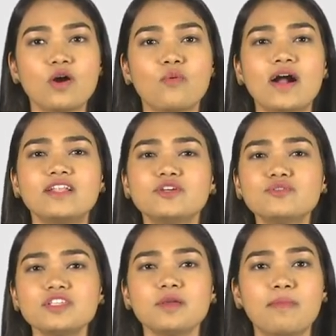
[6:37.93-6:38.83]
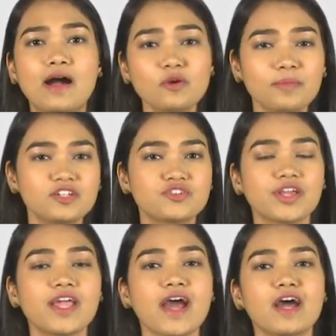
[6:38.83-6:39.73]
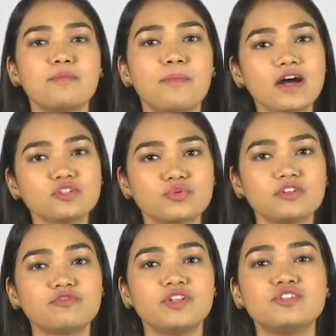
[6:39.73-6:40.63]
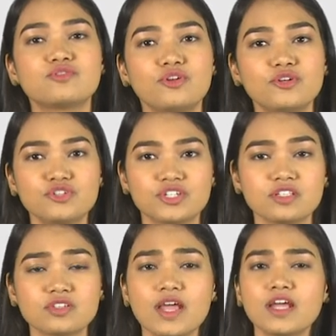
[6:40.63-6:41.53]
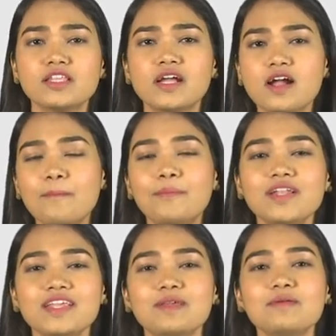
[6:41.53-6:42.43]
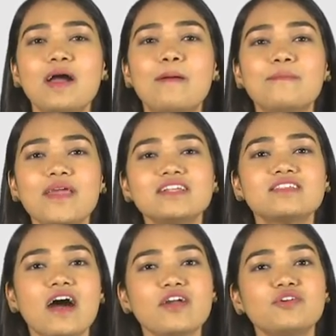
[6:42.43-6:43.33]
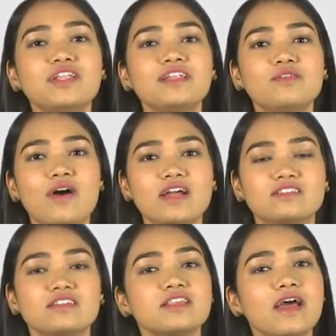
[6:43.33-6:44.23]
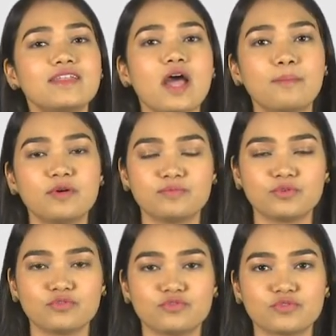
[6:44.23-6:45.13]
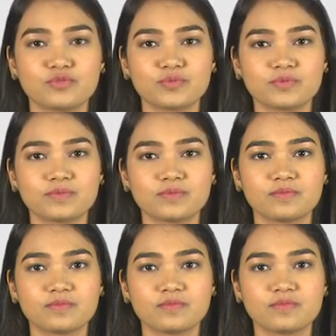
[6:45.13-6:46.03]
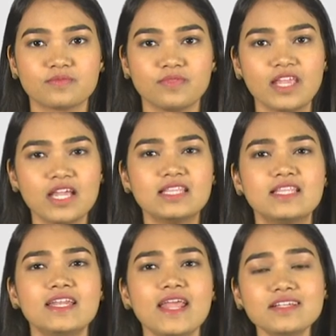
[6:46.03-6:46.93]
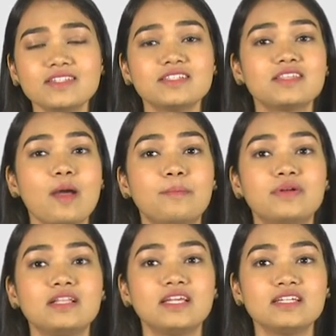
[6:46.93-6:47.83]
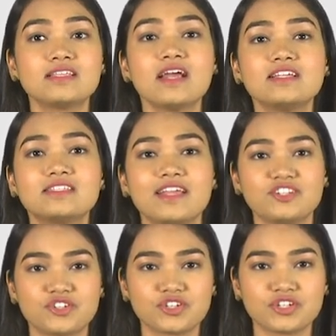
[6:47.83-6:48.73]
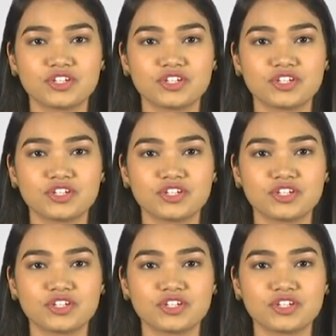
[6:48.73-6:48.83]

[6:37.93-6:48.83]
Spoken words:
While using biometric and password-free solutions, the company makes IoT devices tamper-proof. The next example is Sage,